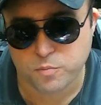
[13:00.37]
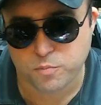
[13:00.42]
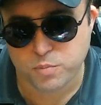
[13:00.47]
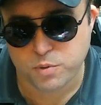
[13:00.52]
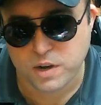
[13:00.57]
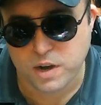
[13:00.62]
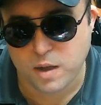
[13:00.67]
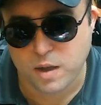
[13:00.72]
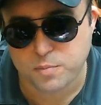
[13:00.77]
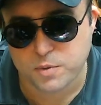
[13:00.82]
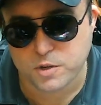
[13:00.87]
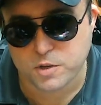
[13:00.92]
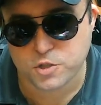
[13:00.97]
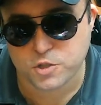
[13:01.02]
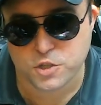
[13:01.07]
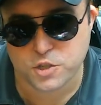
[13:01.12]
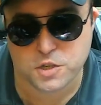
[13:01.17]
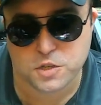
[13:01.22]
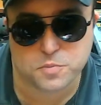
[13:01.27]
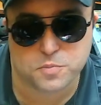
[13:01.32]
proper
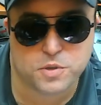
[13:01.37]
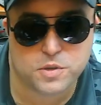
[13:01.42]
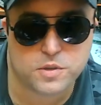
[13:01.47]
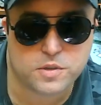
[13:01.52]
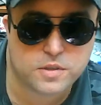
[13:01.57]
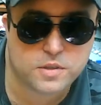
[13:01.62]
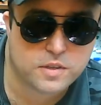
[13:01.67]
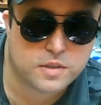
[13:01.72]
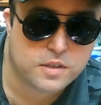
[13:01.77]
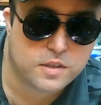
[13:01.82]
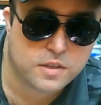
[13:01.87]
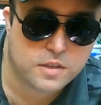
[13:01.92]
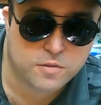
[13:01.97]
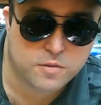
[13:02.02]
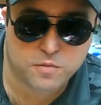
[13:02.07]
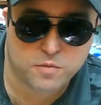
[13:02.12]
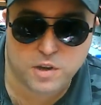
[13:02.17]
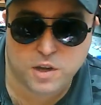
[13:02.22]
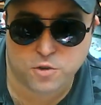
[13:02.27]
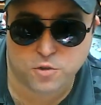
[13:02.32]
chip,
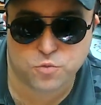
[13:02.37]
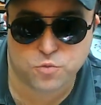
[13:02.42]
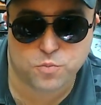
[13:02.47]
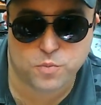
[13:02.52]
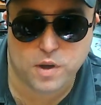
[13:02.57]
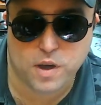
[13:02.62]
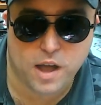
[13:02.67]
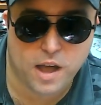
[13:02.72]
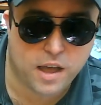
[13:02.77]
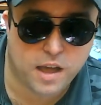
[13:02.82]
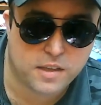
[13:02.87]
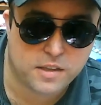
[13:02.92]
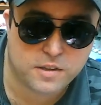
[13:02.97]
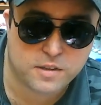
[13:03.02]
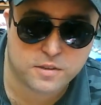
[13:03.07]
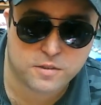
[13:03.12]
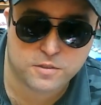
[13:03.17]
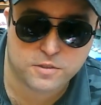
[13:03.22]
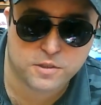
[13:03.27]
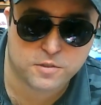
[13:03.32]
where to
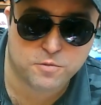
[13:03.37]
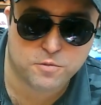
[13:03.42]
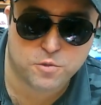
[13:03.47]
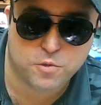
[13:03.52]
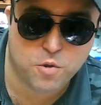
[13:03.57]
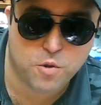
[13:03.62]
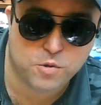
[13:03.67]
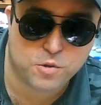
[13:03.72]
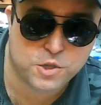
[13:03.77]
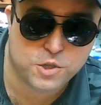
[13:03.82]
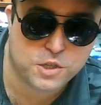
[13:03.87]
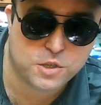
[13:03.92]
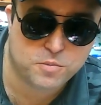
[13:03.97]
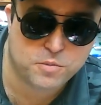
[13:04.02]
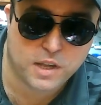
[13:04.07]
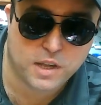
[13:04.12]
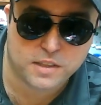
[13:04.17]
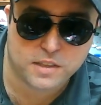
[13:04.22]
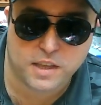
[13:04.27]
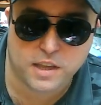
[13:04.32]
buy the wrong
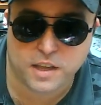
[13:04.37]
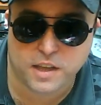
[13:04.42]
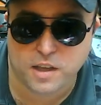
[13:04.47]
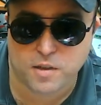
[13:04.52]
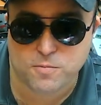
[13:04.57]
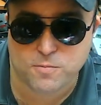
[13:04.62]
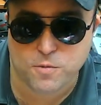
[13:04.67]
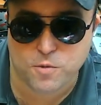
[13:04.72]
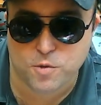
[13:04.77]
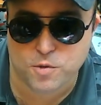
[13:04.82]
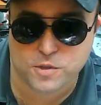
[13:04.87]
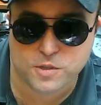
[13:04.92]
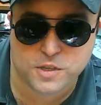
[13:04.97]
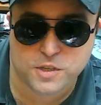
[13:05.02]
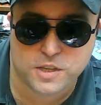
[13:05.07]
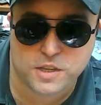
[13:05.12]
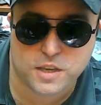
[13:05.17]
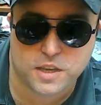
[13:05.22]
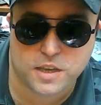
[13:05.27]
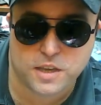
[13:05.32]
chip that I have working
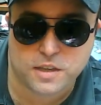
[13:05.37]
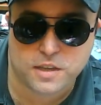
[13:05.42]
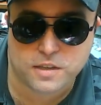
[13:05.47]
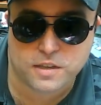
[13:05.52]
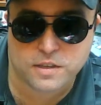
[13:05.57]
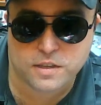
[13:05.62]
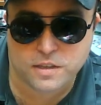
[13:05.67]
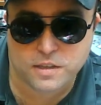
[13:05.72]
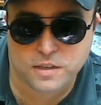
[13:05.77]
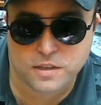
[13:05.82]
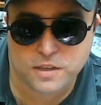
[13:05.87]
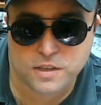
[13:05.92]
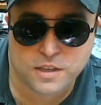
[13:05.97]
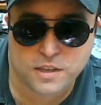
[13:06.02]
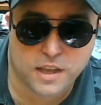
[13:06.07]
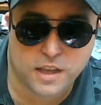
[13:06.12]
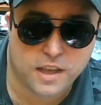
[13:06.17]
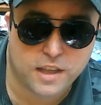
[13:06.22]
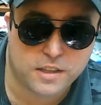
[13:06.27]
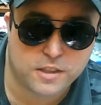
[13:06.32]
here,
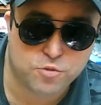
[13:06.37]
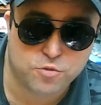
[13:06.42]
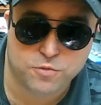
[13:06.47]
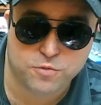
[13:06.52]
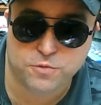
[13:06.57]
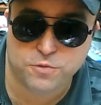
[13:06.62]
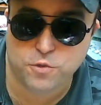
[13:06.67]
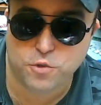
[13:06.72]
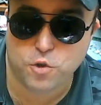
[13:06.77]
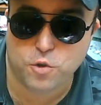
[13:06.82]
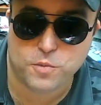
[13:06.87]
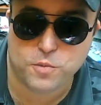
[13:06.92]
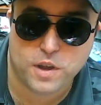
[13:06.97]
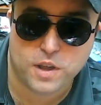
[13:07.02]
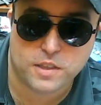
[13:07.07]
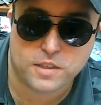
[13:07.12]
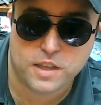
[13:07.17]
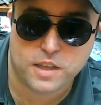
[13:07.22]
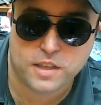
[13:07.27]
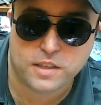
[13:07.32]
and to
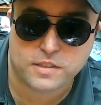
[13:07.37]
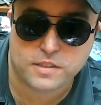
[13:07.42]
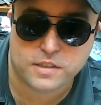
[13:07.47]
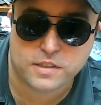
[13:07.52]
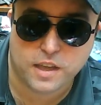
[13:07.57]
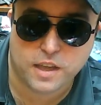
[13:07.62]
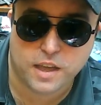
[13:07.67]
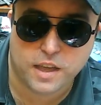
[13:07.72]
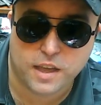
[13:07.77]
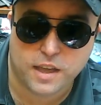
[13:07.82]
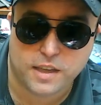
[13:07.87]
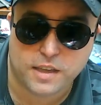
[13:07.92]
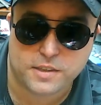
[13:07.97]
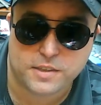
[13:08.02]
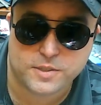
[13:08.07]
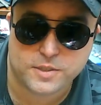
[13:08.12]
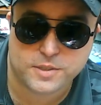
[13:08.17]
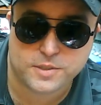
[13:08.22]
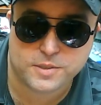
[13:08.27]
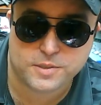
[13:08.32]
firmware that
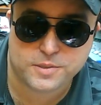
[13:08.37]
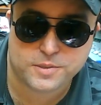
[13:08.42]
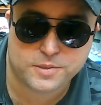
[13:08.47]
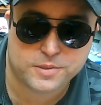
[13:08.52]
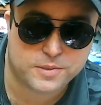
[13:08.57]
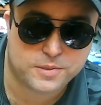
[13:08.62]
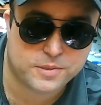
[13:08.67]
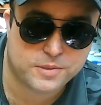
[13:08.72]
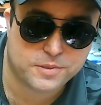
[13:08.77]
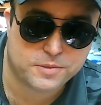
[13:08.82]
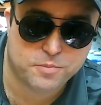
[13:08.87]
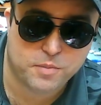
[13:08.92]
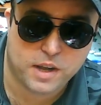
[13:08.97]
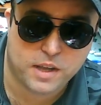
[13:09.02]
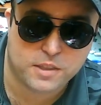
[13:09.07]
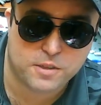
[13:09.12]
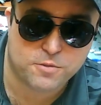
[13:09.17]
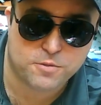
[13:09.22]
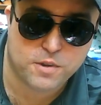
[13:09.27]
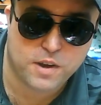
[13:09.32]
I
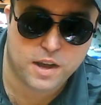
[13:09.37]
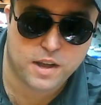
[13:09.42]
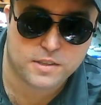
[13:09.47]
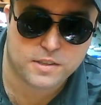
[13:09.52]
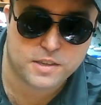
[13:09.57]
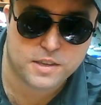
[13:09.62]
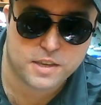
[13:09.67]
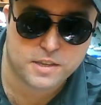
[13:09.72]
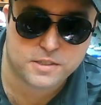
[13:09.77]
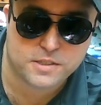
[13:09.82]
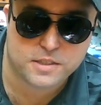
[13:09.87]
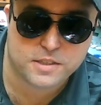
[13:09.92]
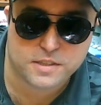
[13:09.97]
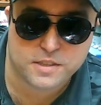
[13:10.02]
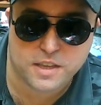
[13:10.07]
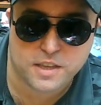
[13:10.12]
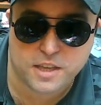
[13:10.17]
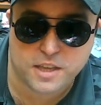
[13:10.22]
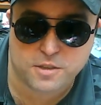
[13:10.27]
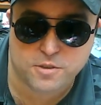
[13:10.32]
modified
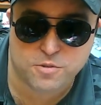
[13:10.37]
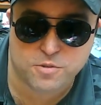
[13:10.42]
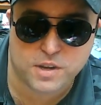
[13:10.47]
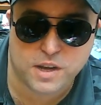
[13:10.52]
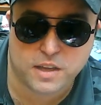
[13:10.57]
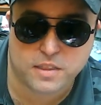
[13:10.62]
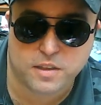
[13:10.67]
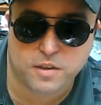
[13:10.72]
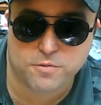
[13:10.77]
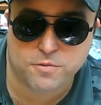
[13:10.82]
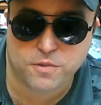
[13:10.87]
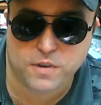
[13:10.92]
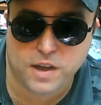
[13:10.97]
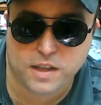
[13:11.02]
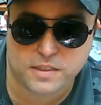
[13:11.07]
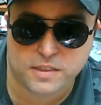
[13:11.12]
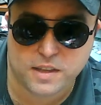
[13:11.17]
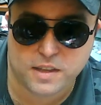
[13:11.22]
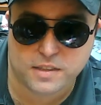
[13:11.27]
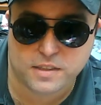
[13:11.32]
yesterday. You're gonna
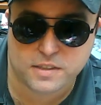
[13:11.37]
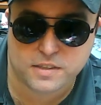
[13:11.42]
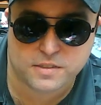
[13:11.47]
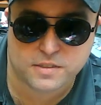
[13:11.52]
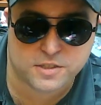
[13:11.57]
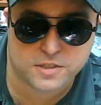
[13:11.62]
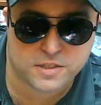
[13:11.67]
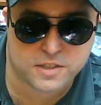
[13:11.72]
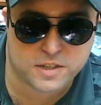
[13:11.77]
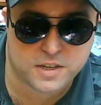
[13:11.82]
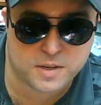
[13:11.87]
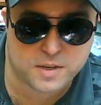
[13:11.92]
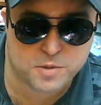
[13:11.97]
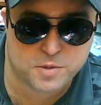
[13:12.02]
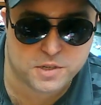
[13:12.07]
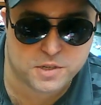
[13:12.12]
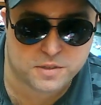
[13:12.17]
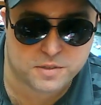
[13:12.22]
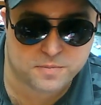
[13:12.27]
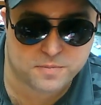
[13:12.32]
find that in
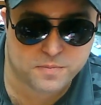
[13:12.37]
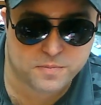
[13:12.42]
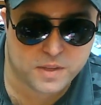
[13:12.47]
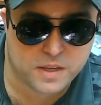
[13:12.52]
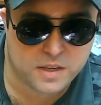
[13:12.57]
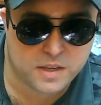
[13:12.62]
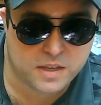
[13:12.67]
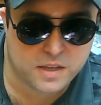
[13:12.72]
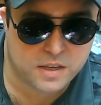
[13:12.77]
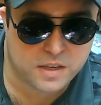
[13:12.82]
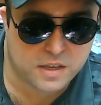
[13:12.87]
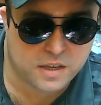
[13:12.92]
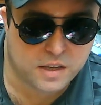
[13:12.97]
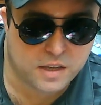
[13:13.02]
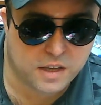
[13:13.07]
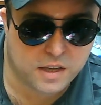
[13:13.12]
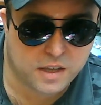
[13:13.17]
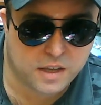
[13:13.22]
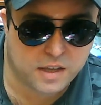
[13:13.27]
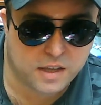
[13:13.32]
description.
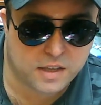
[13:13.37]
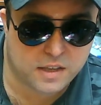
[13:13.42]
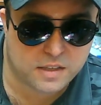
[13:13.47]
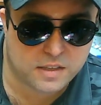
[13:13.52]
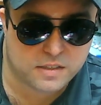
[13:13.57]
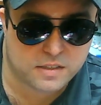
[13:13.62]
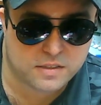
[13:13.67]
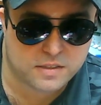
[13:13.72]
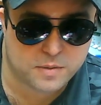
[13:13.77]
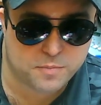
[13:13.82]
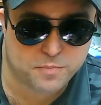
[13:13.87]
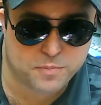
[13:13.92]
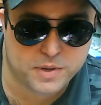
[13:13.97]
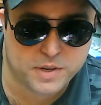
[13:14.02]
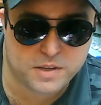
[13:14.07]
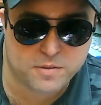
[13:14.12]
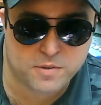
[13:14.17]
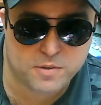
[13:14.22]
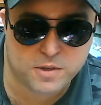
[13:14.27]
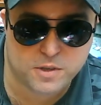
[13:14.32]
Uh, the
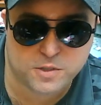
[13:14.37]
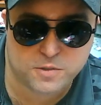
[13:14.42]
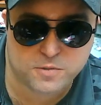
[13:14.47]
previous